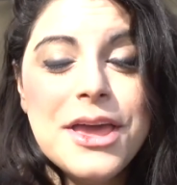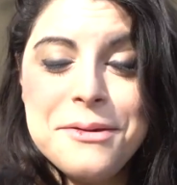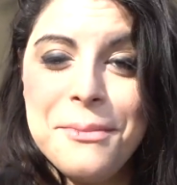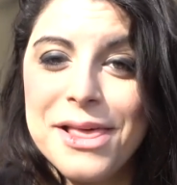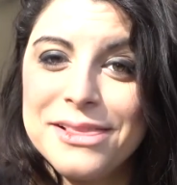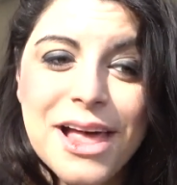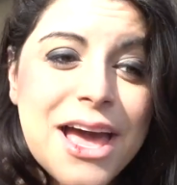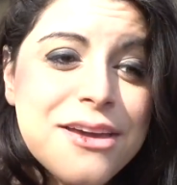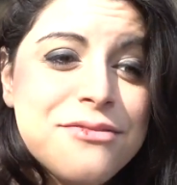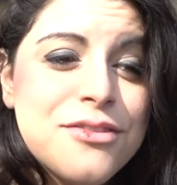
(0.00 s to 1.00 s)
in my
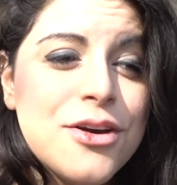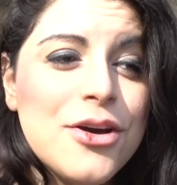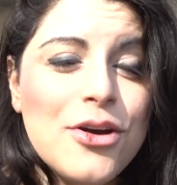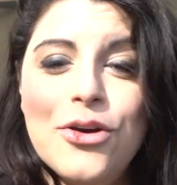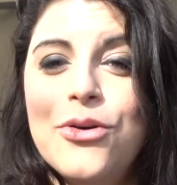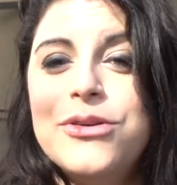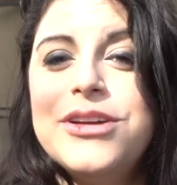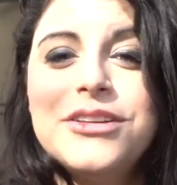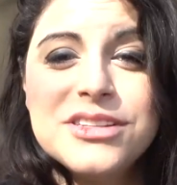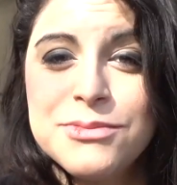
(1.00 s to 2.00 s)
life who
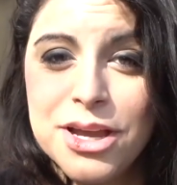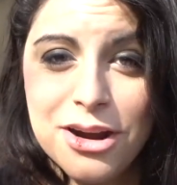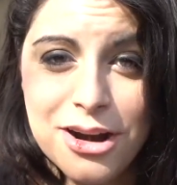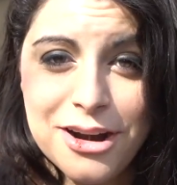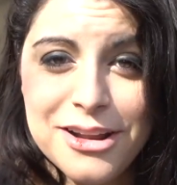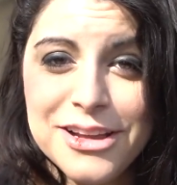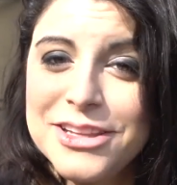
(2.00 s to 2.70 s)
touches my heart,